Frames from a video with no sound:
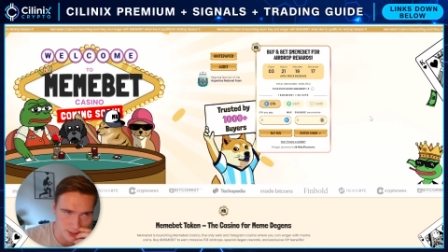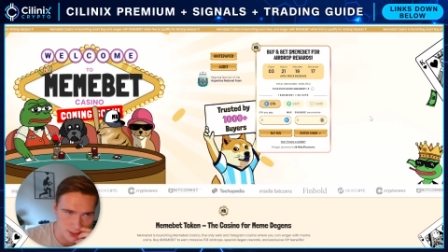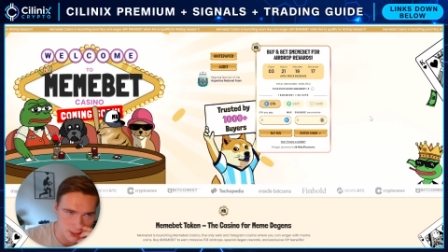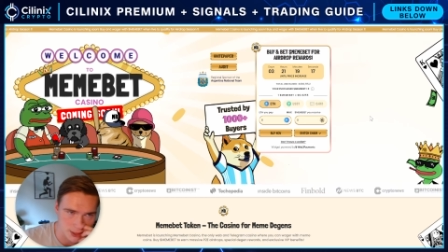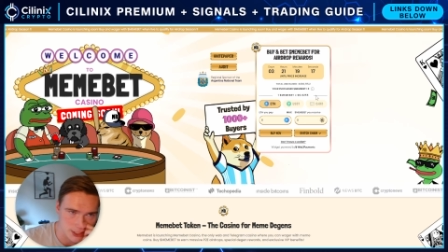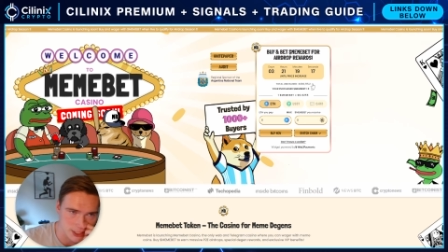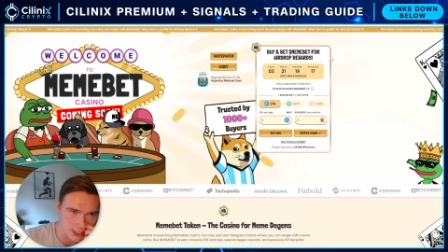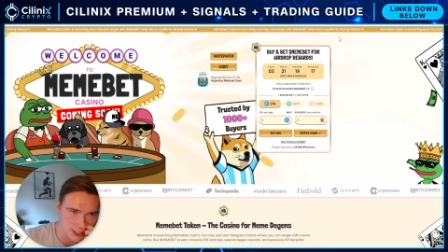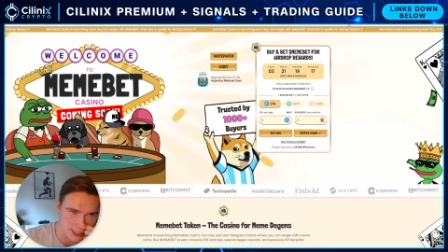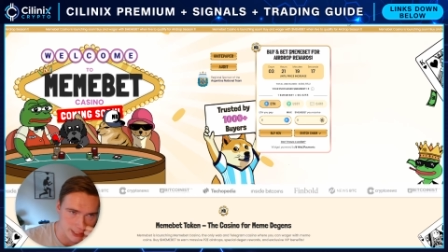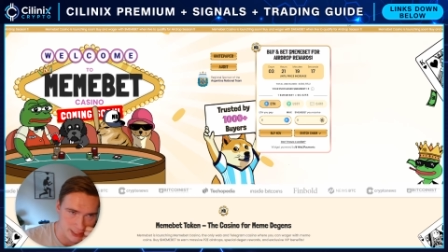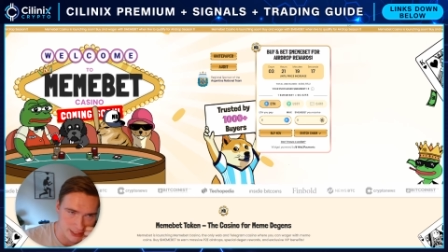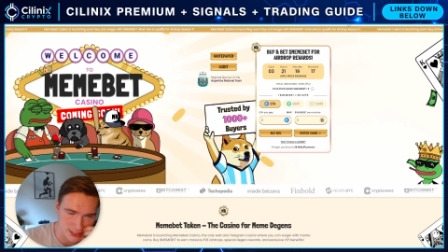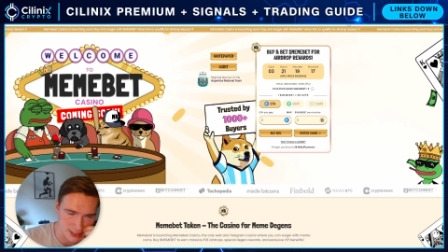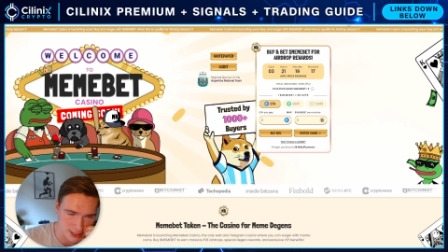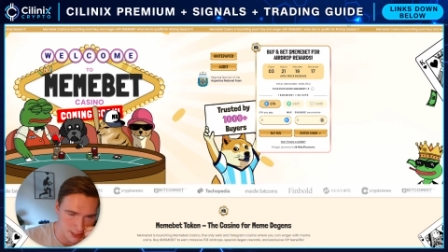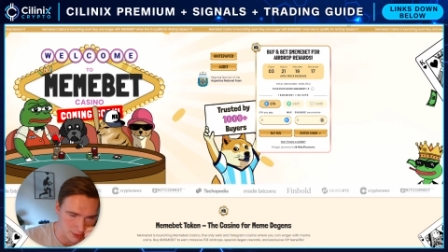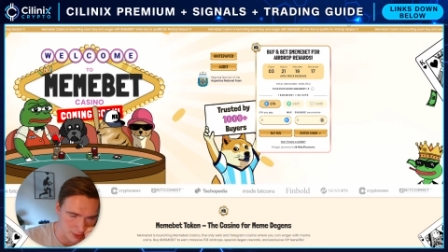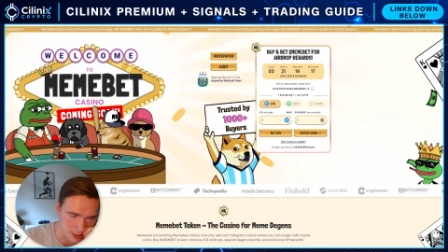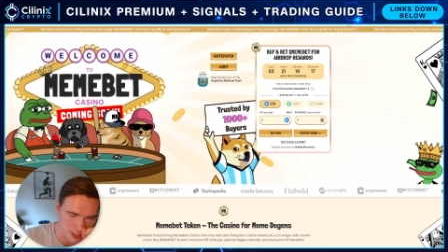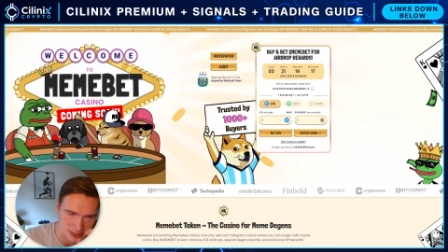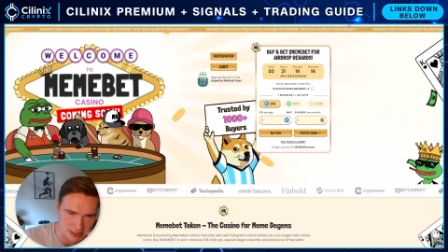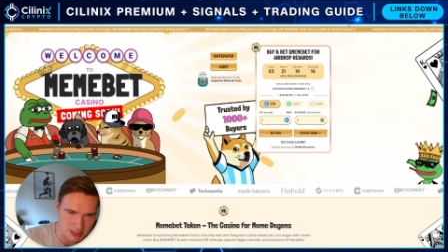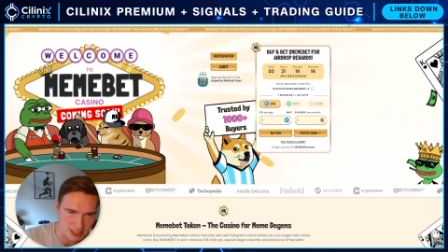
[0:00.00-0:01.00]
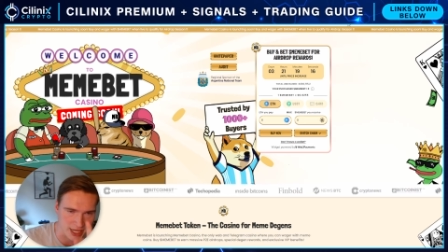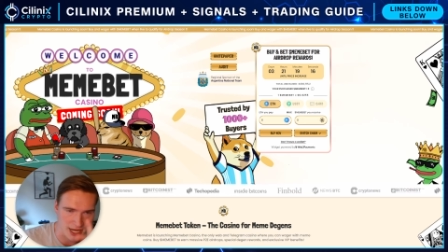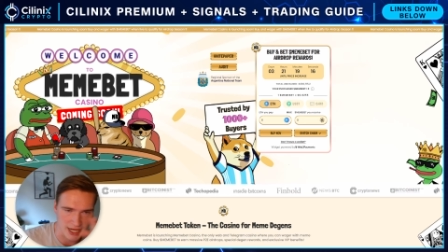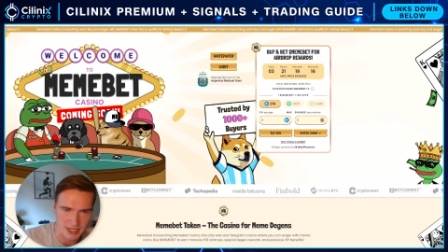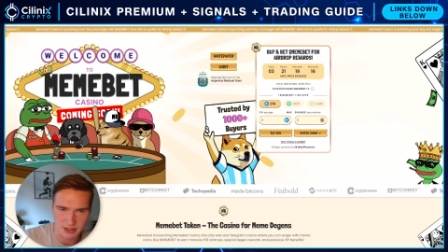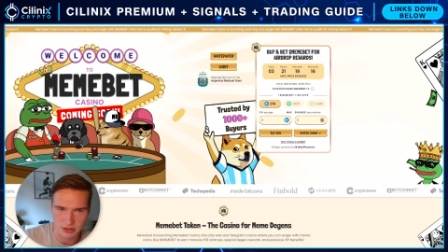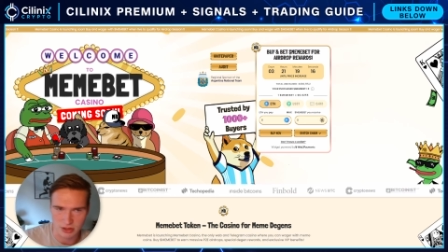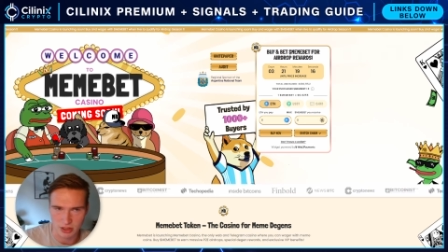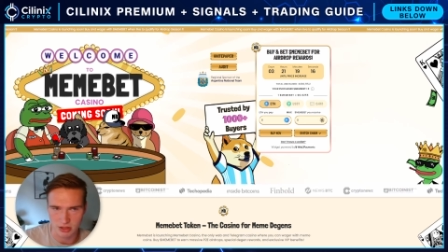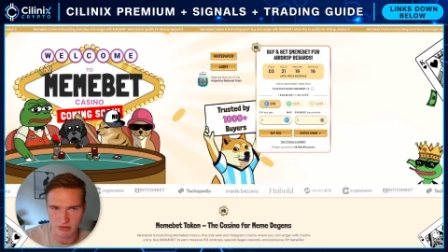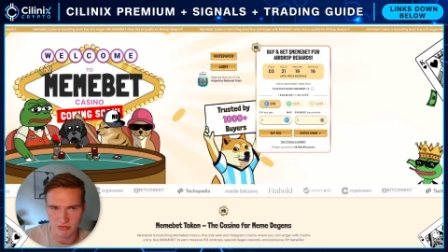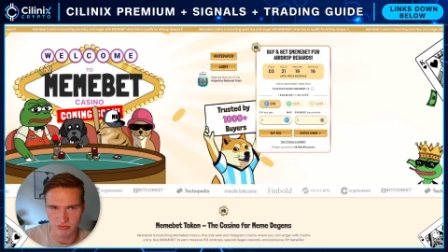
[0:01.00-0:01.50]
TG Casino actually had
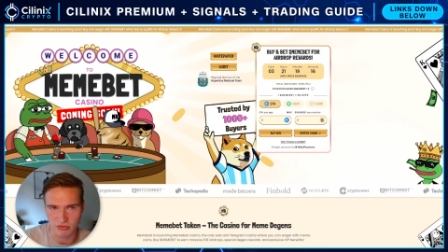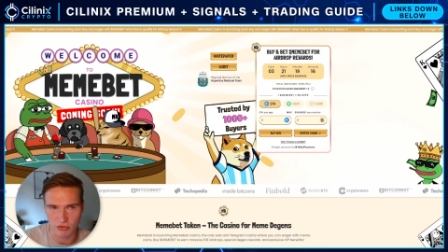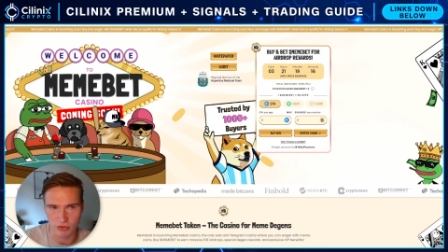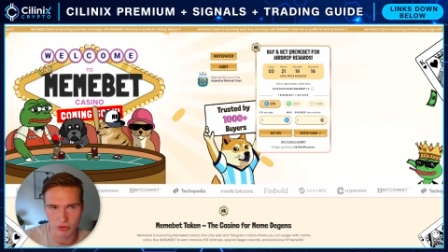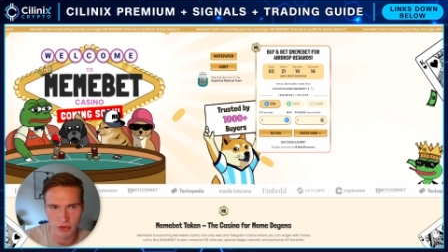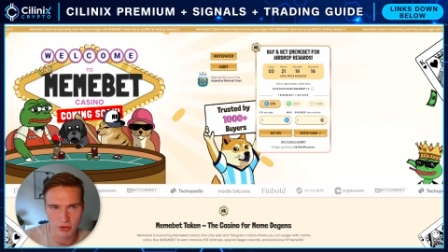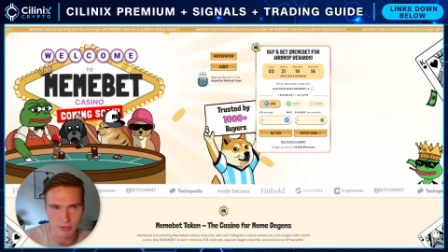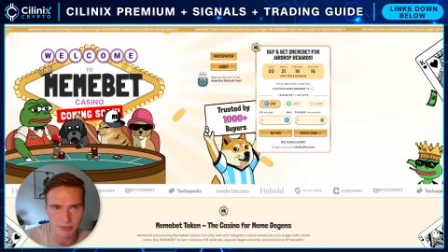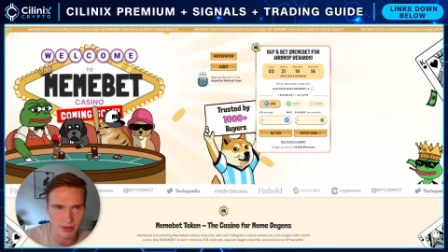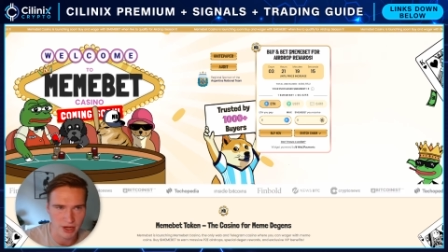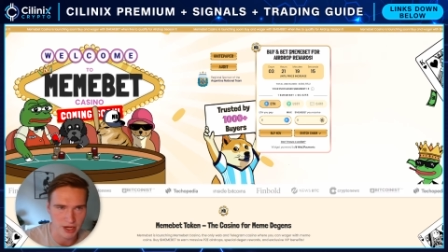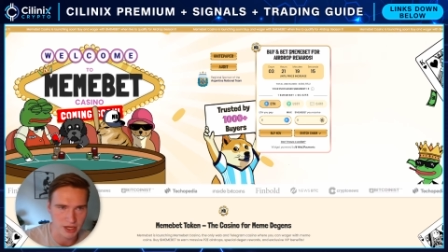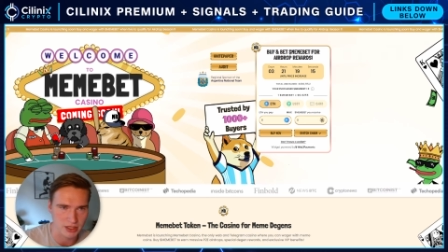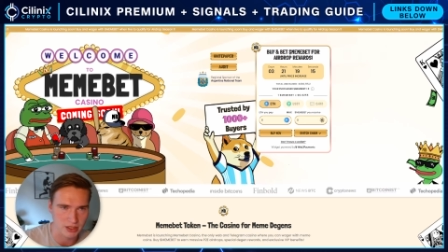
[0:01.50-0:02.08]
a lot of volume back